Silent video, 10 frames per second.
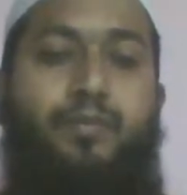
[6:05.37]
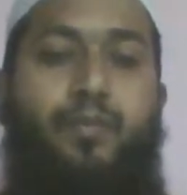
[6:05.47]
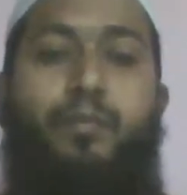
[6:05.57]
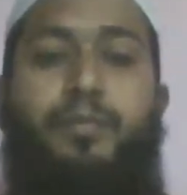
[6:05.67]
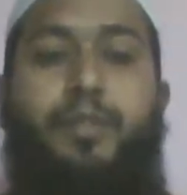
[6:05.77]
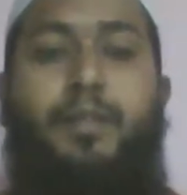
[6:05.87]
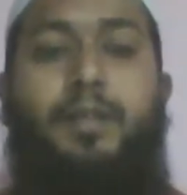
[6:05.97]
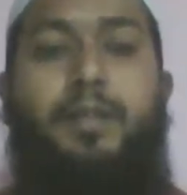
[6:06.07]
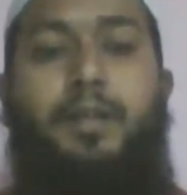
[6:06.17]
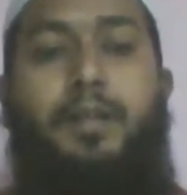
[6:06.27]
from
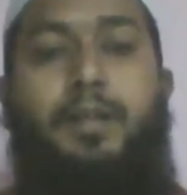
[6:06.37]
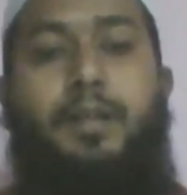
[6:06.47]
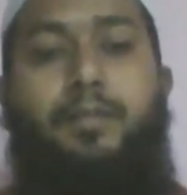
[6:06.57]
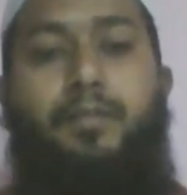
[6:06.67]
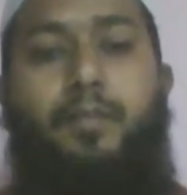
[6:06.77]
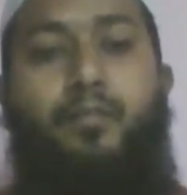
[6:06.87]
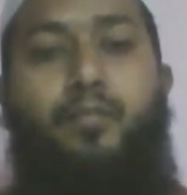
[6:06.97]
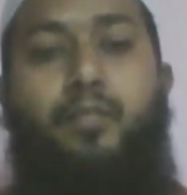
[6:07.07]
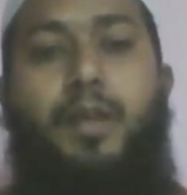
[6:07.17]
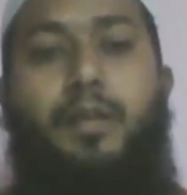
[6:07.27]
there, from
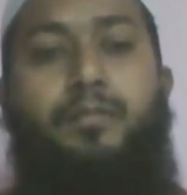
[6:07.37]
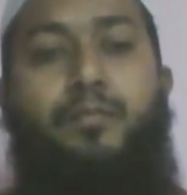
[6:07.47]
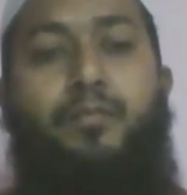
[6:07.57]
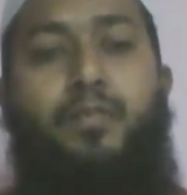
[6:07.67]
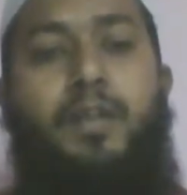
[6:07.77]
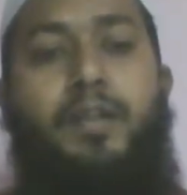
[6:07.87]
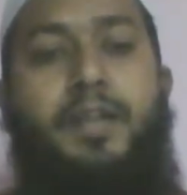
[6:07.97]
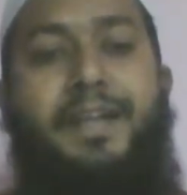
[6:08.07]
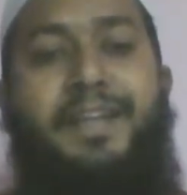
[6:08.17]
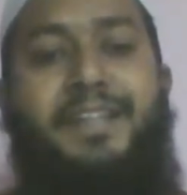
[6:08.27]
Quran. Quran
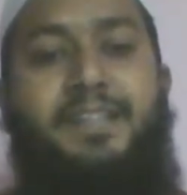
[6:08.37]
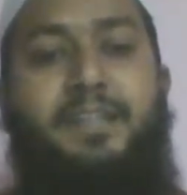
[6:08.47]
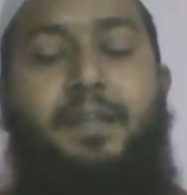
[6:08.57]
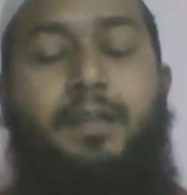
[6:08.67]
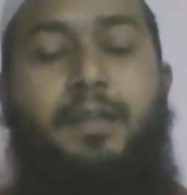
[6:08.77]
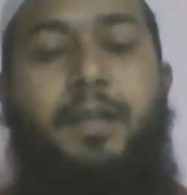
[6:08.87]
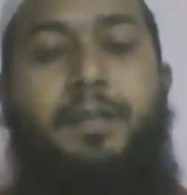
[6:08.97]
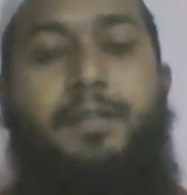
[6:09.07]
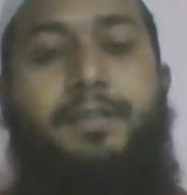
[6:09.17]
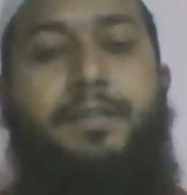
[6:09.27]
guides
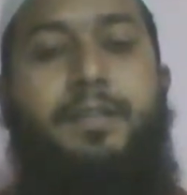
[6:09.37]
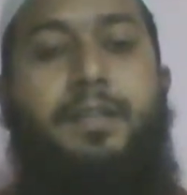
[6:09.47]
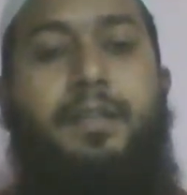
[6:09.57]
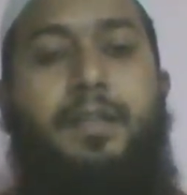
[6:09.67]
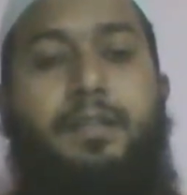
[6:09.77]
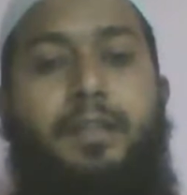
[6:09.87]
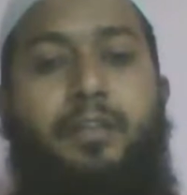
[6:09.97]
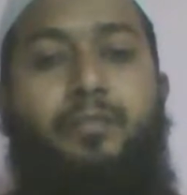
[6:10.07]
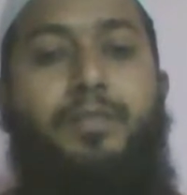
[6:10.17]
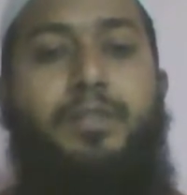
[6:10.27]
the
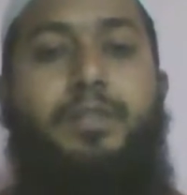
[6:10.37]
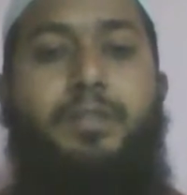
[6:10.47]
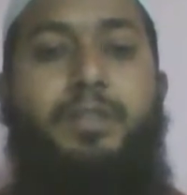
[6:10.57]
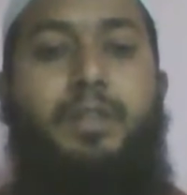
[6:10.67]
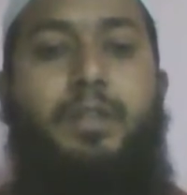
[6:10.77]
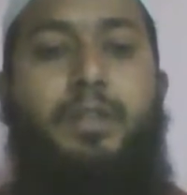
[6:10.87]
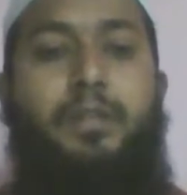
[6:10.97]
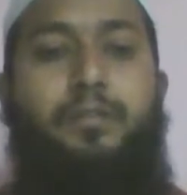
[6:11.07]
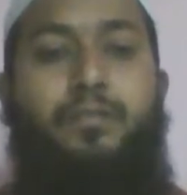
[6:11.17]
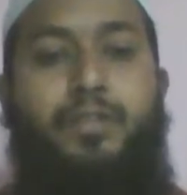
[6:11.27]
humanity
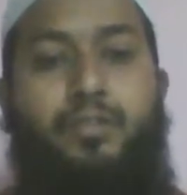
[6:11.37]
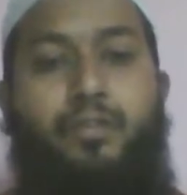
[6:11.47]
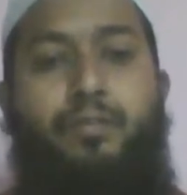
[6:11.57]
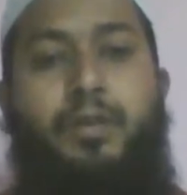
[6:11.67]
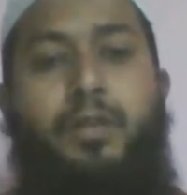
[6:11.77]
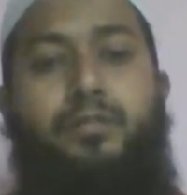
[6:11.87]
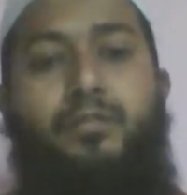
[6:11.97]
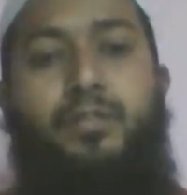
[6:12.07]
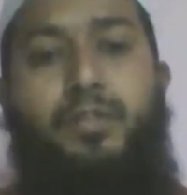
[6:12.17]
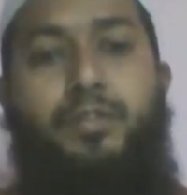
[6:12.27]
to discover, to
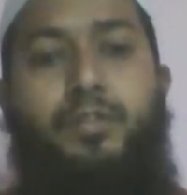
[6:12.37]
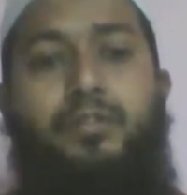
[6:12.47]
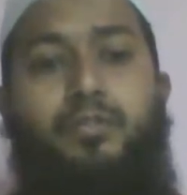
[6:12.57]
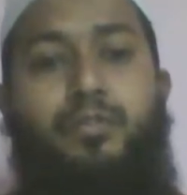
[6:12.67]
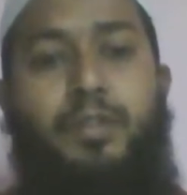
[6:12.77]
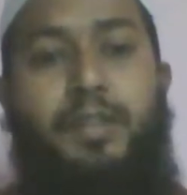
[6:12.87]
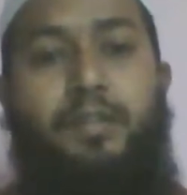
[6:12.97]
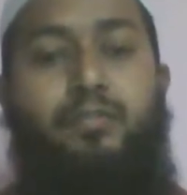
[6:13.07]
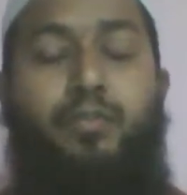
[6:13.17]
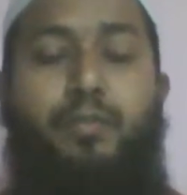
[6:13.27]
reason, to
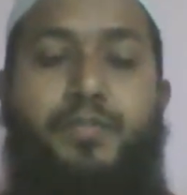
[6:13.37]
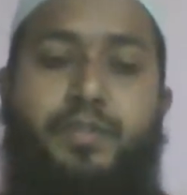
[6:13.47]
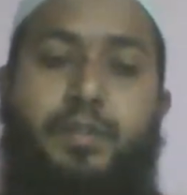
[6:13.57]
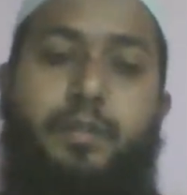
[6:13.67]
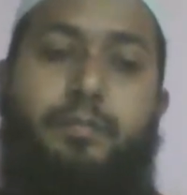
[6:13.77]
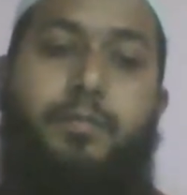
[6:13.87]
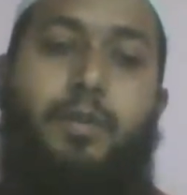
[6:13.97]
think, to observe,